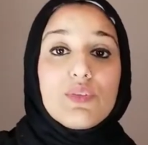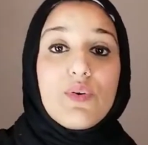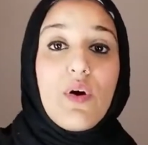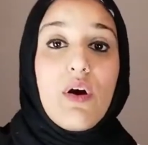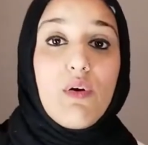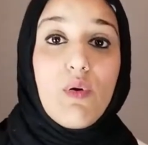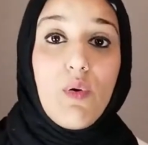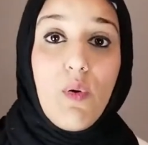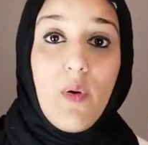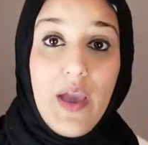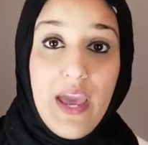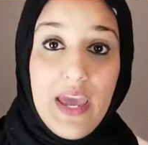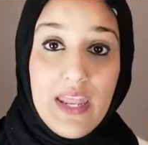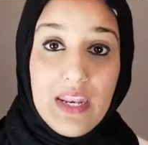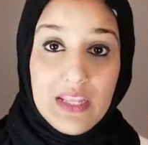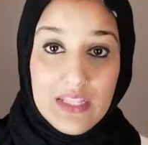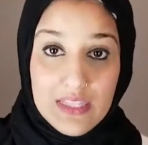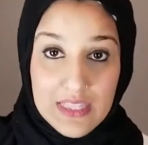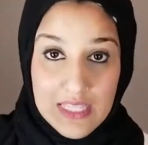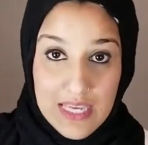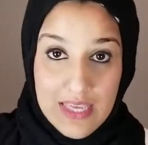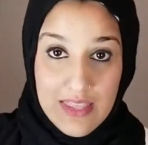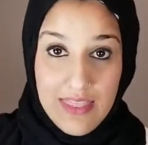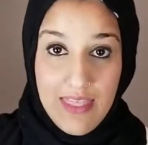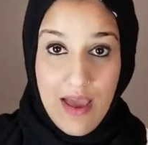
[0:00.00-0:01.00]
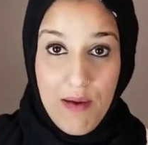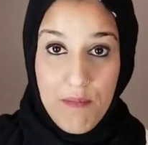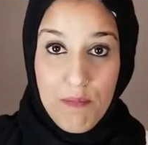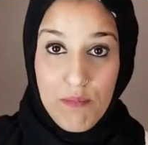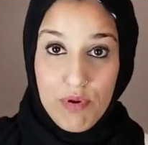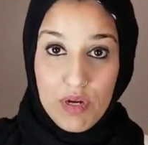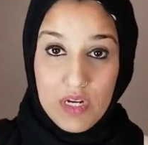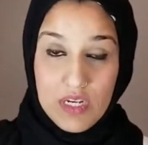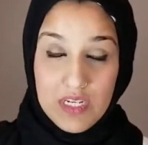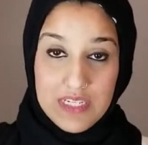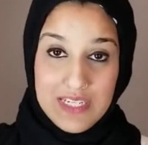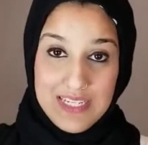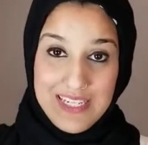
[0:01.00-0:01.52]
So I'll go ahead and link
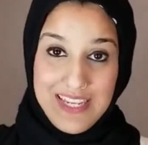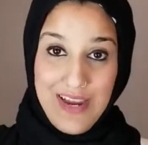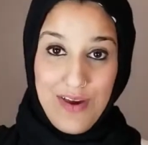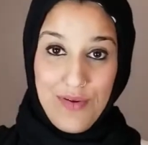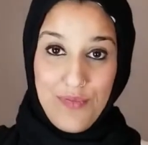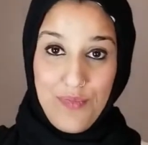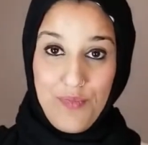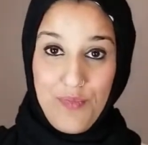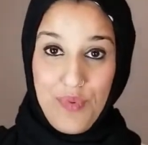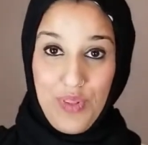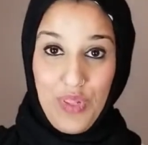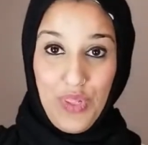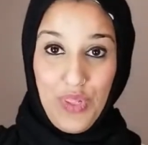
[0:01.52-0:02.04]
that book down